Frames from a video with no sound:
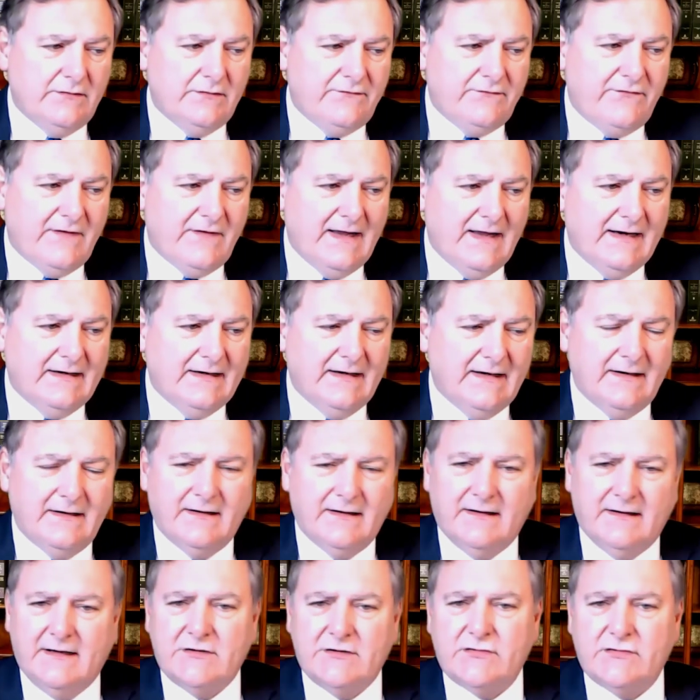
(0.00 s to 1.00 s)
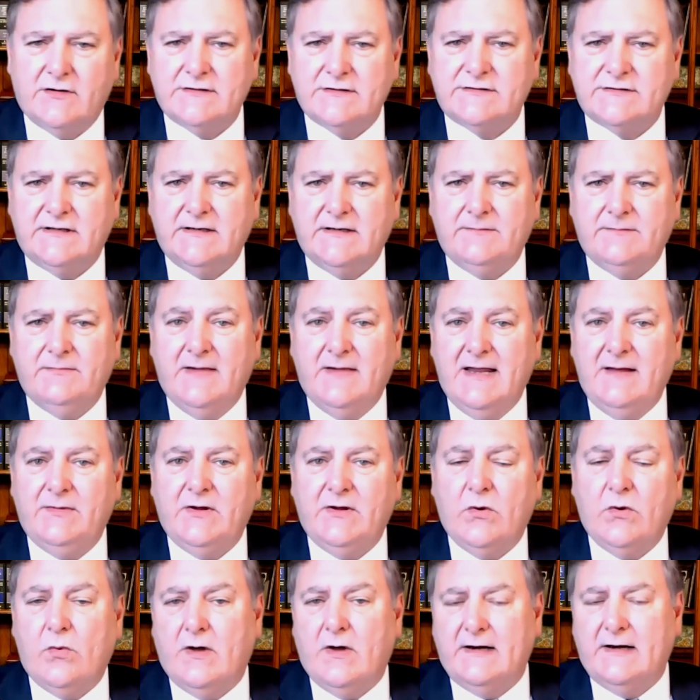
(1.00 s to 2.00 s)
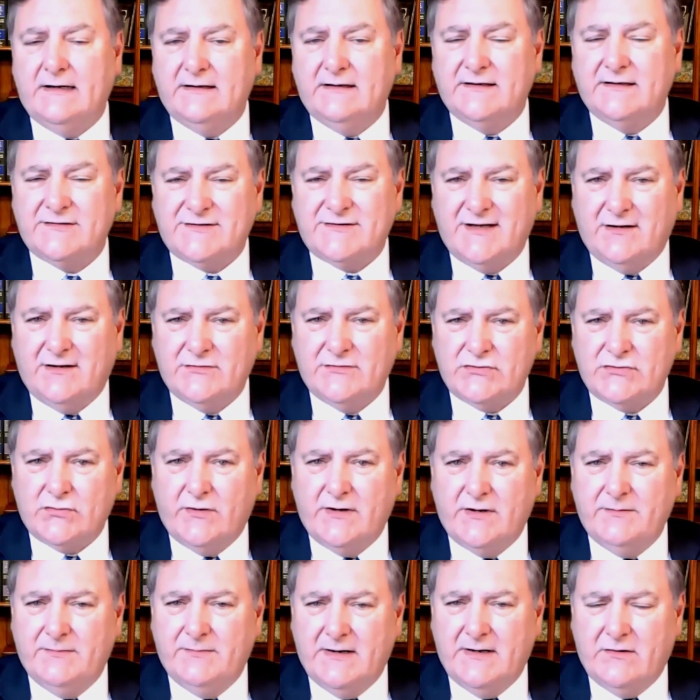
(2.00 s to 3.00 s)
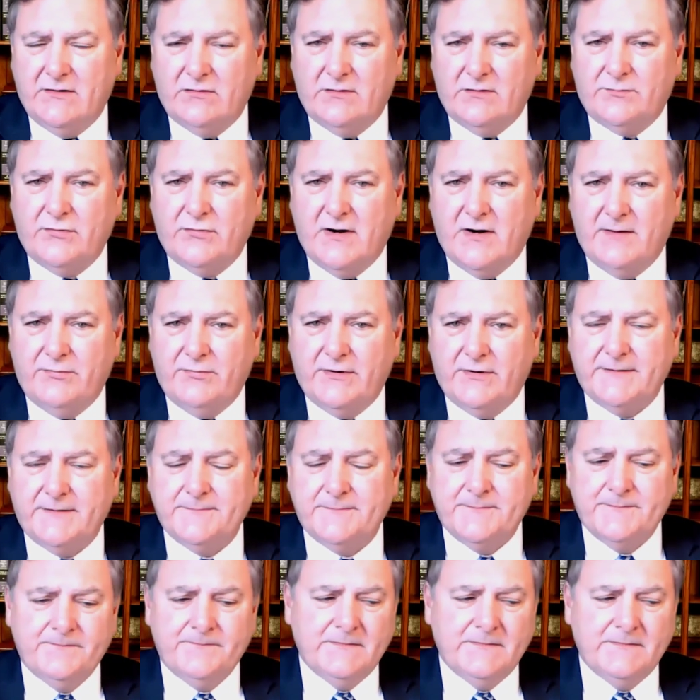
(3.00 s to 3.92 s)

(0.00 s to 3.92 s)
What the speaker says: find a trustee maybe wanting to sell joint marital property.